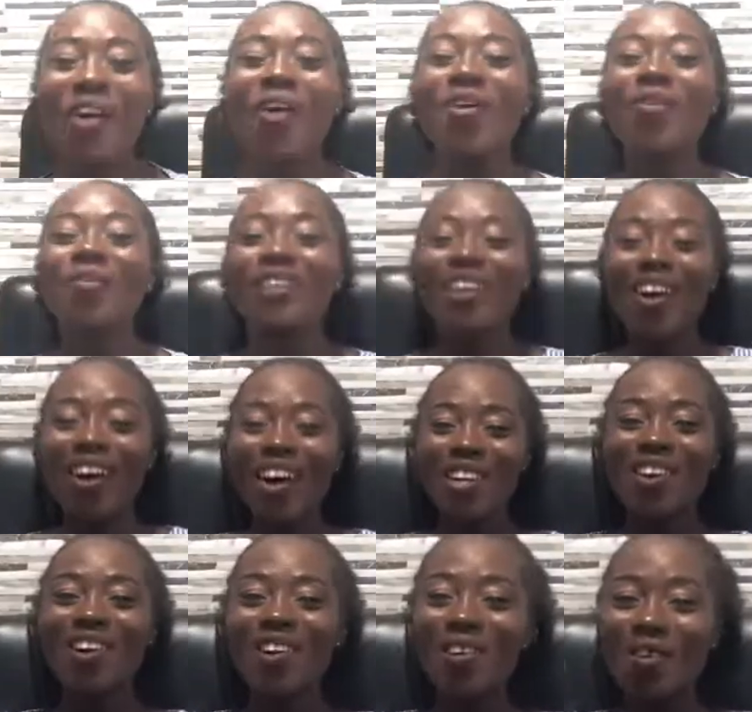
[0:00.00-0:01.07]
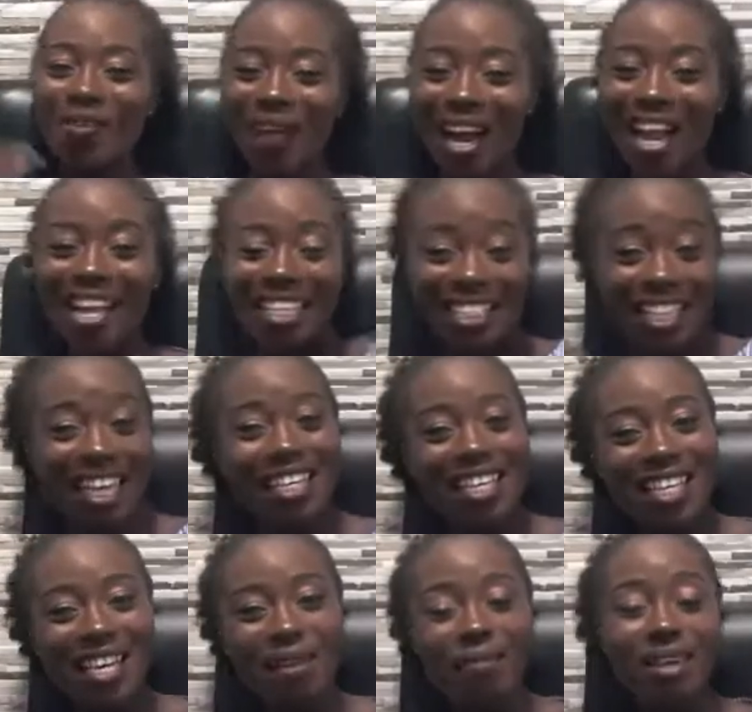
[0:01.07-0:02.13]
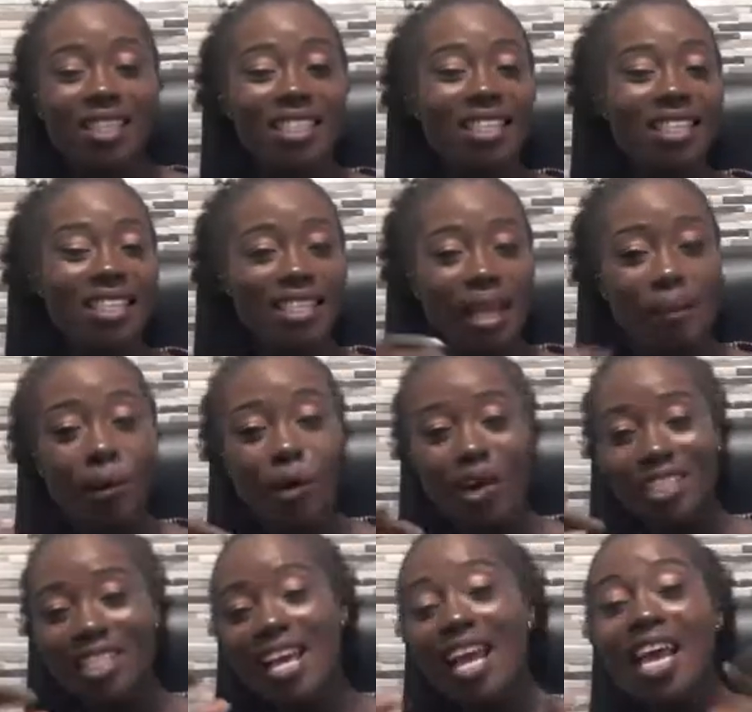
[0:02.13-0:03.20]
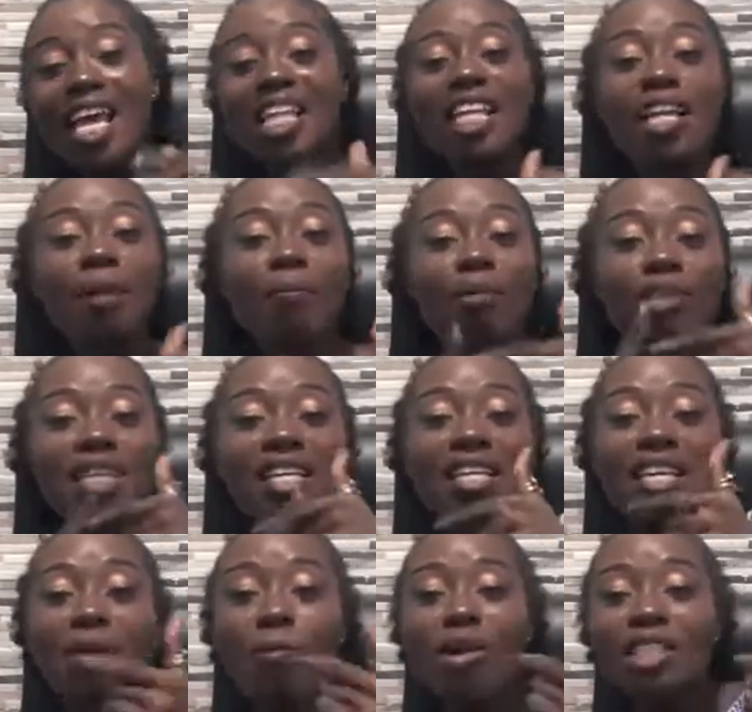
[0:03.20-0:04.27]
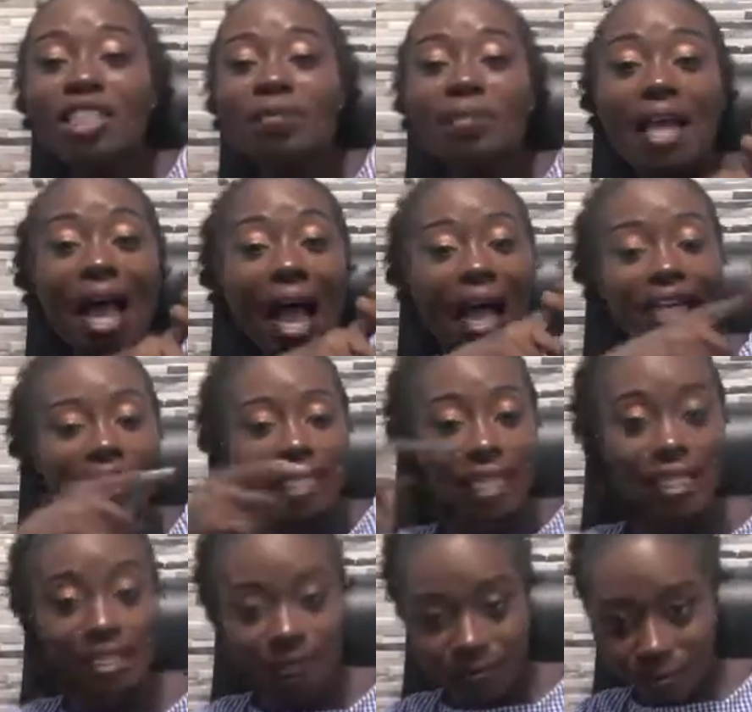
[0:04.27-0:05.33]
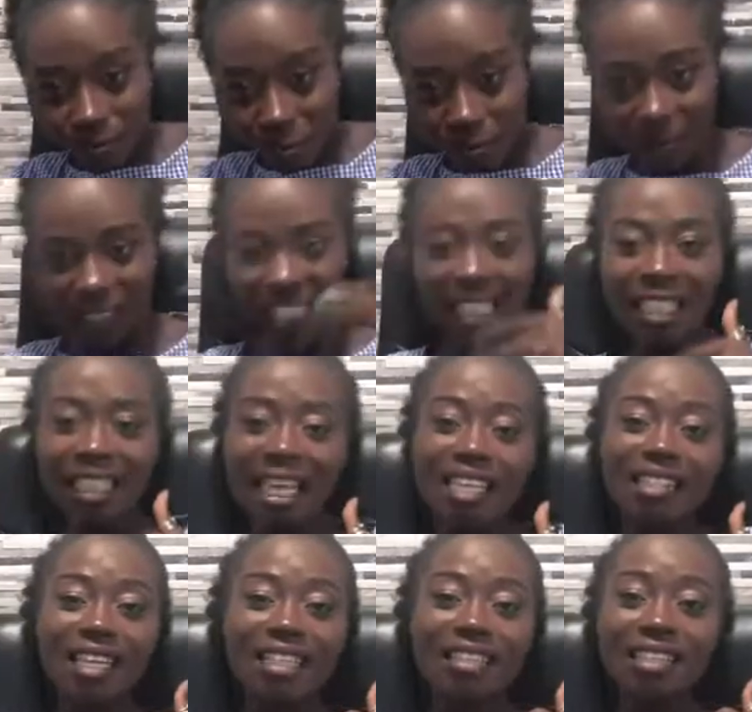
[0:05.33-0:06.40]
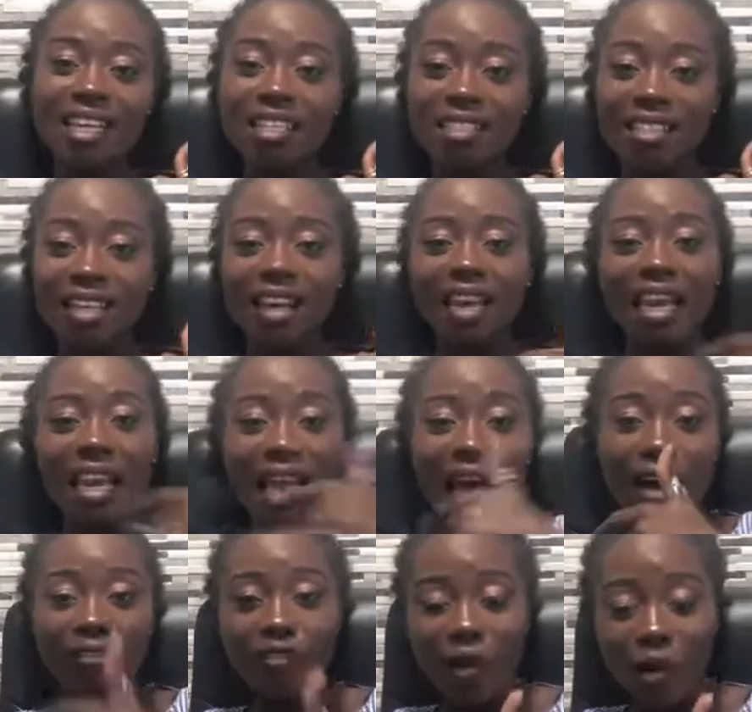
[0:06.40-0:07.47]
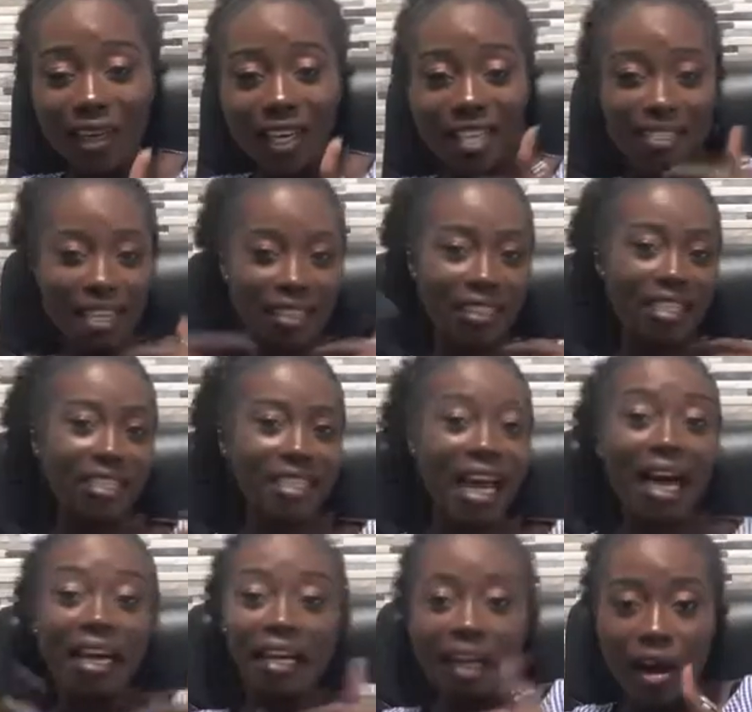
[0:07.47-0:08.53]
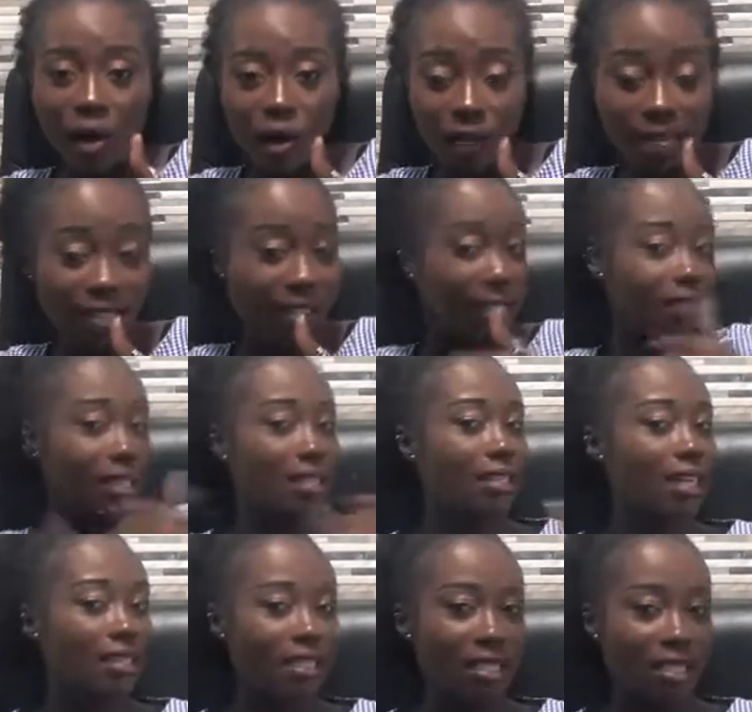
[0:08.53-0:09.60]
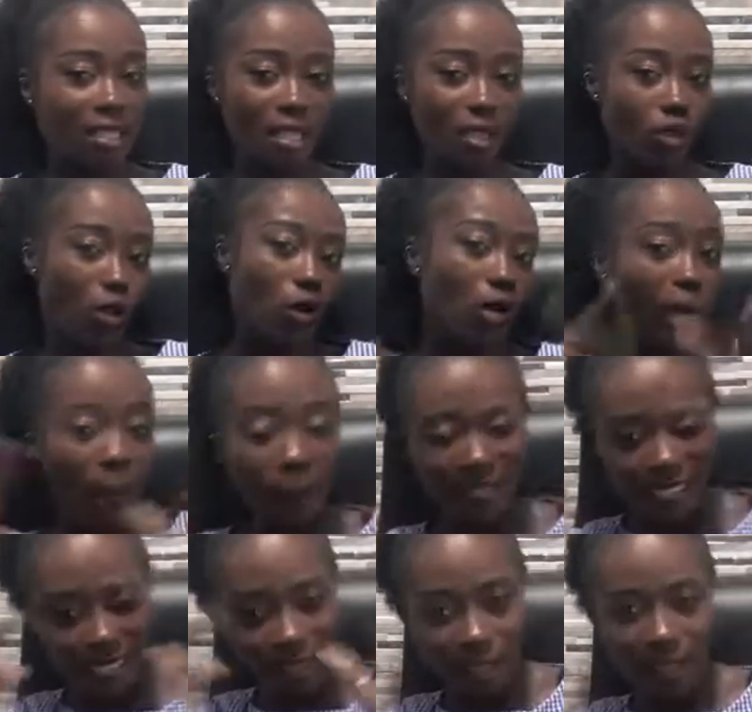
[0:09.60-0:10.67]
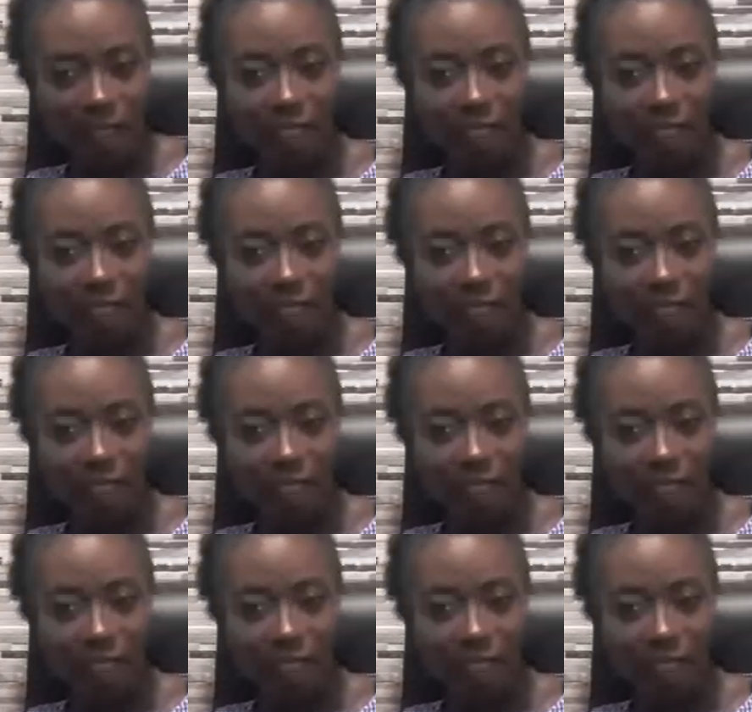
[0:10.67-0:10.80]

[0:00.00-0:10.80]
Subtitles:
We all don't know why exactly he mentioned his name, because he didn't put any emoji behind it that suggests love, or that suggests anger, or that suggests that there's a song coming, nothing.